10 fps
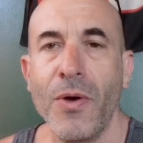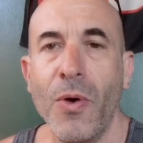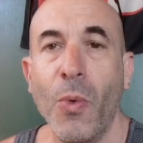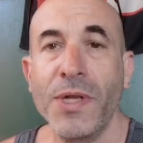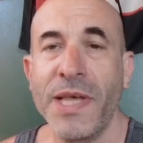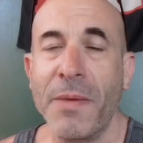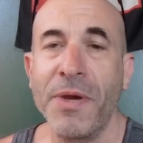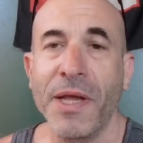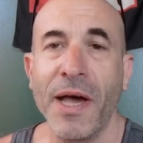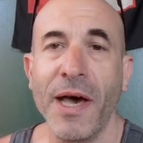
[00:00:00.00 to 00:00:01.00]
What's happening,
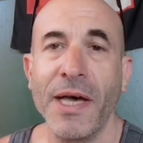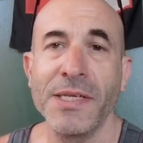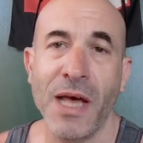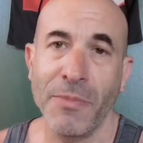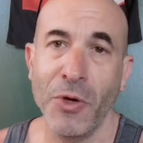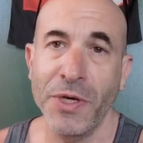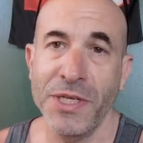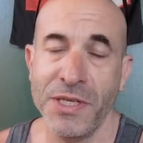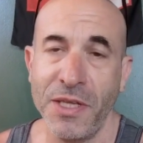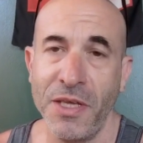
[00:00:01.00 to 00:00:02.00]
guys? I'm Yogi
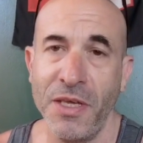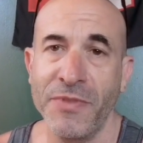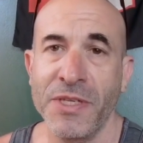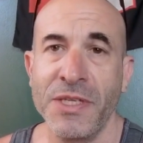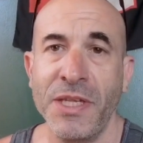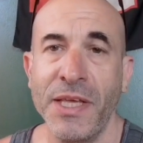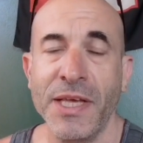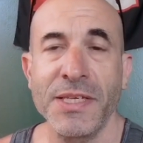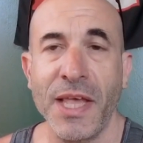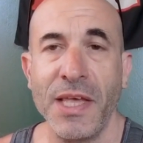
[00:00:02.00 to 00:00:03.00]
Steve. This is
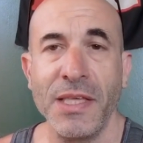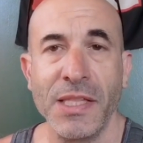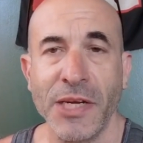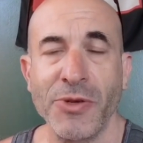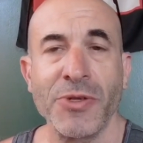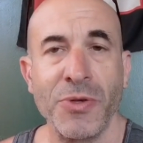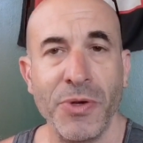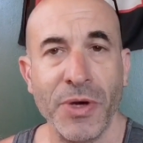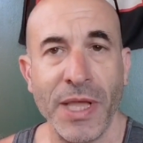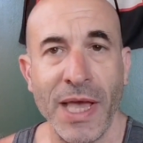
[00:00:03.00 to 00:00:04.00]
ESA, the Electric Scooter
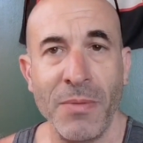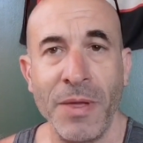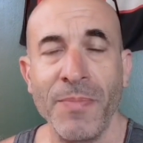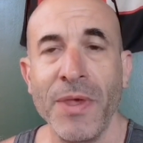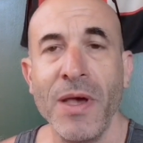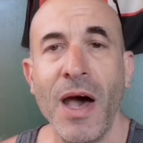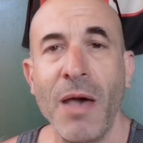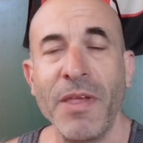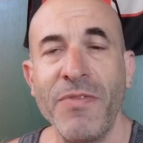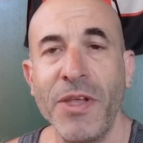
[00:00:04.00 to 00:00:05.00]
Academy. I
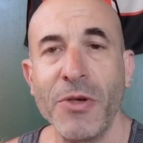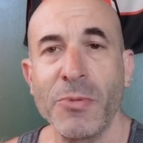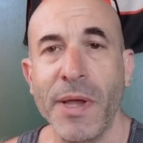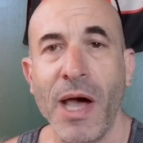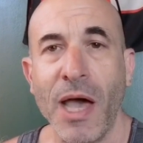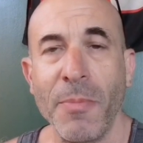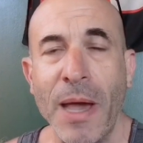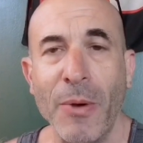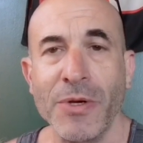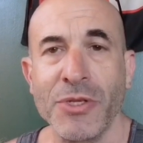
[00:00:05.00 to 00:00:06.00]
make videos about
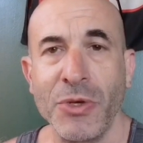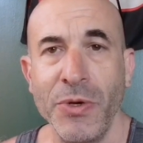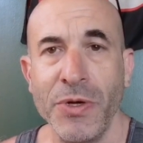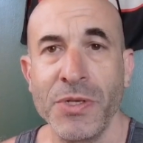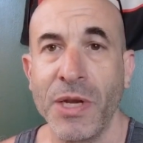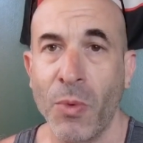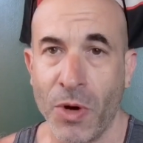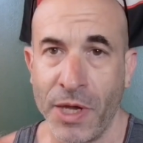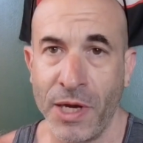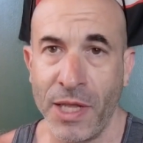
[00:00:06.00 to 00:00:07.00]
high-powered scooters and
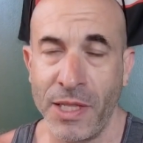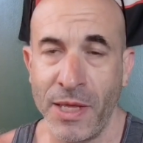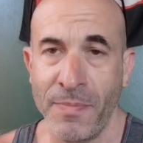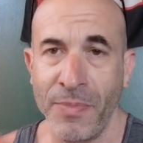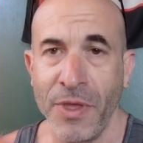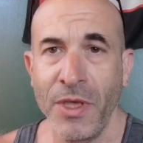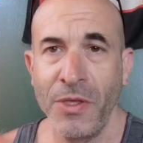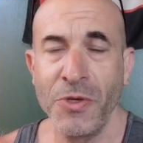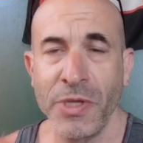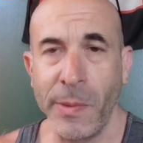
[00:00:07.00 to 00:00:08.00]
working on them.
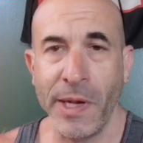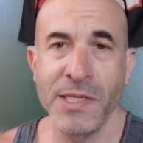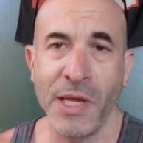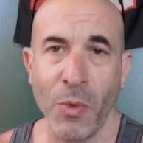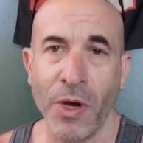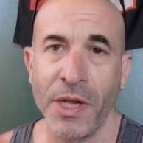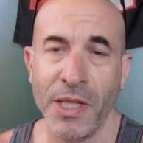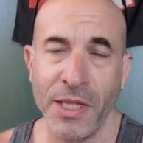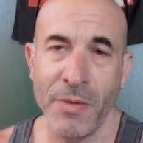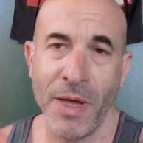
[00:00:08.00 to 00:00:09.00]
Usually when I say working on
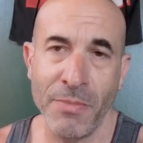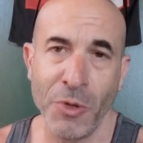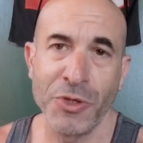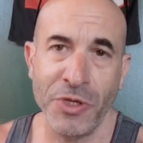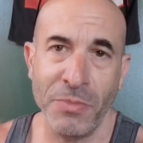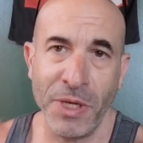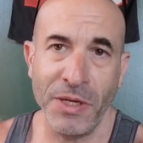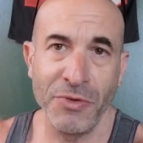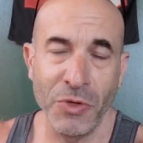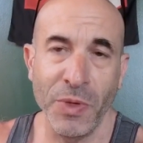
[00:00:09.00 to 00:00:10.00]
them, I mostly mean
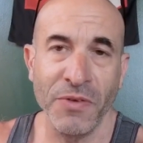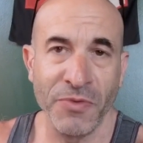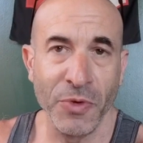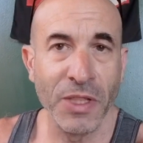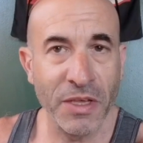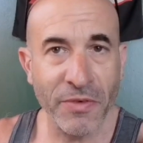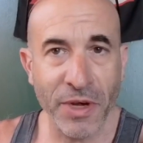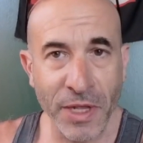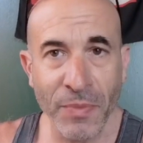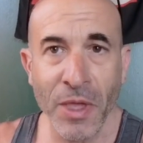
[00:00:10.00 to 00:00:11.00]
doing food
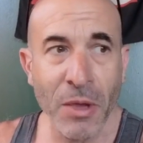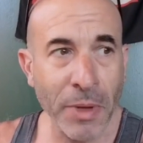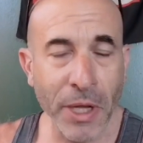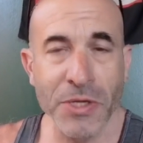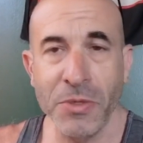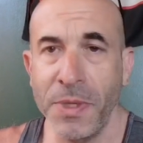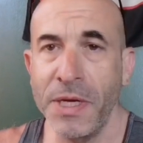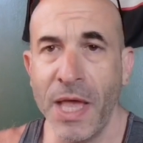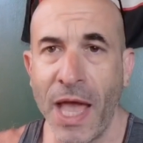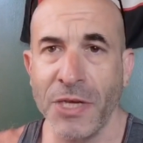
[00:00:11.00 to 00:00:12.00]
delivery, but I also mean
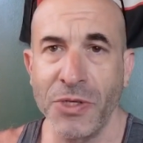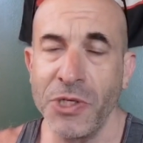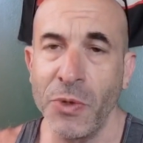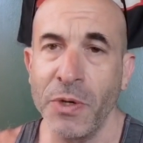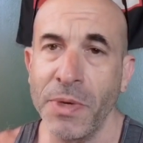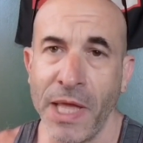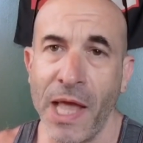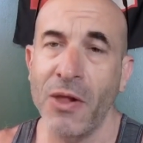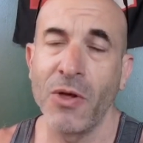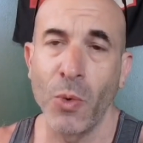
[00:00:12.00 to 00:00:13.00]
actually doing
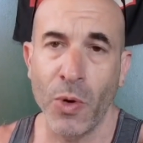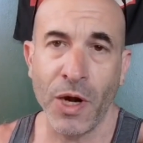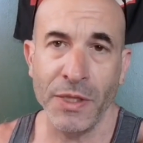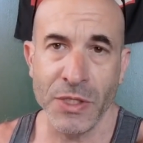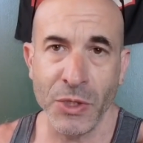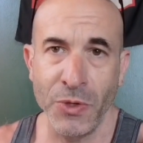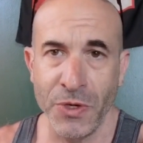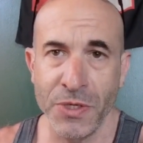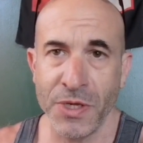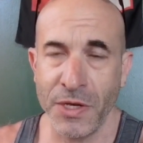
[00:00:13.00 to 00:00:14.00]
mechanical work on the
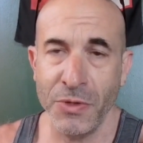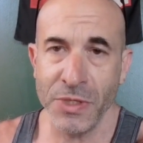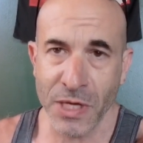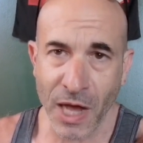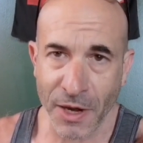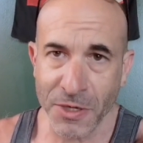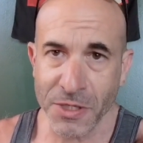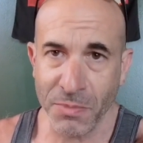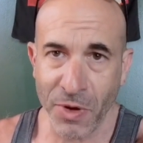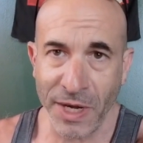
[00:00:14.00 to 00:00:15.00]
scooters. I do the tires, the
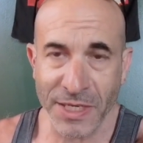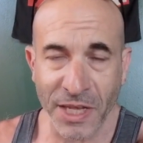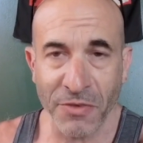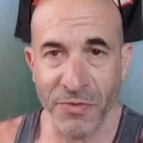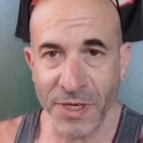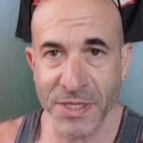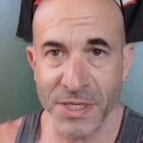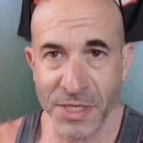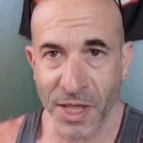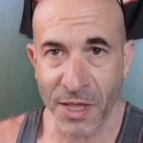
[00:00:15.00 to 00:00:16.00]
brakes, I can fix the
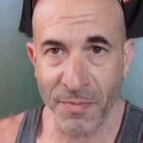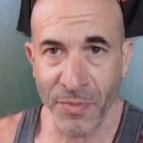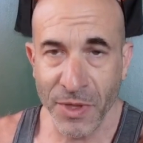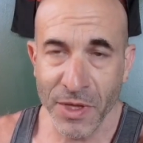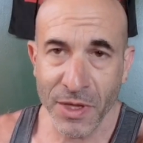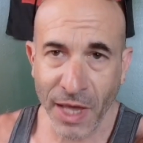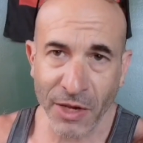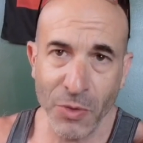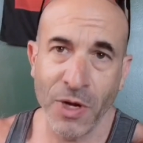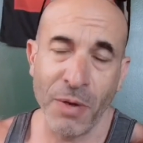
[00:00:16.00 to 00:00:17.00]
stem. I can
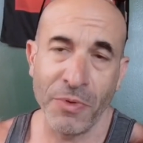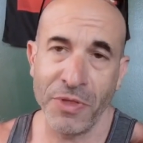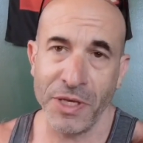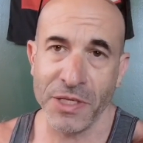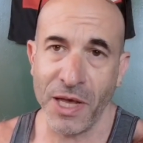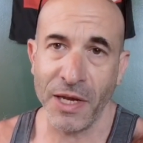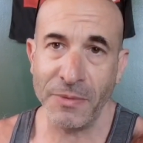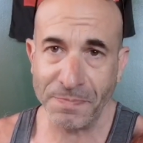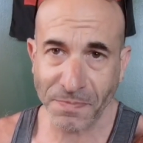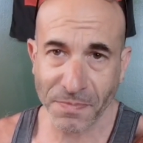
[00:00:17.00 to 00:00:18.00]
do a couple things on
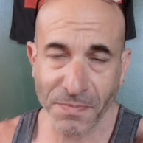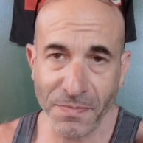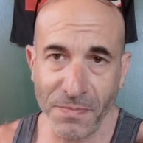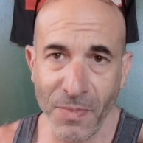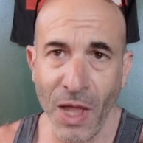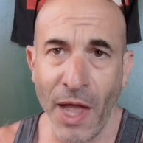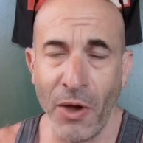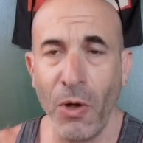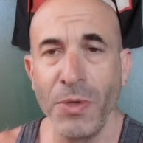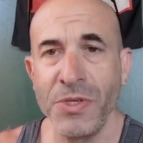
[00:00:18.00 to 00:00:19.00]
it. I
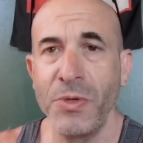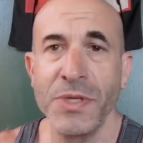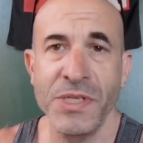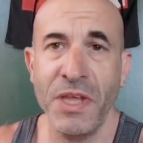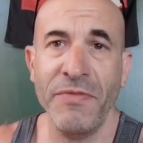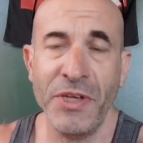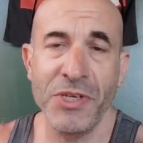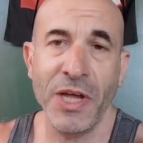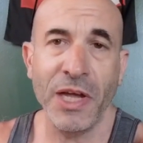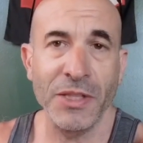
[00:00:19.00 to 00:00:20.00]
always do a safety
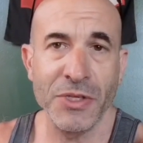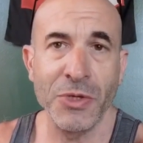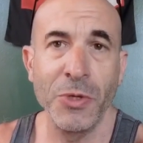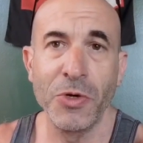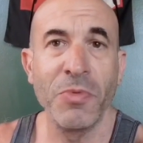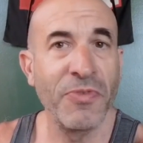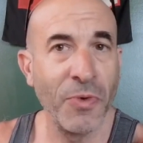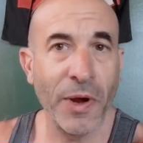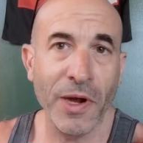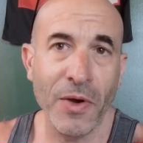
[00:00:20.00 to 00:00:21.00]
check on the scooter
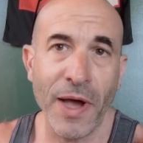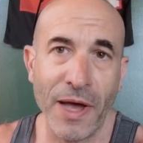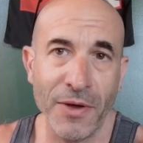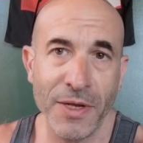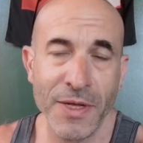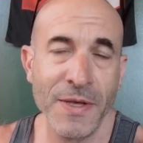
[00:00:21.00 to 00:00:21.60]
before I go out.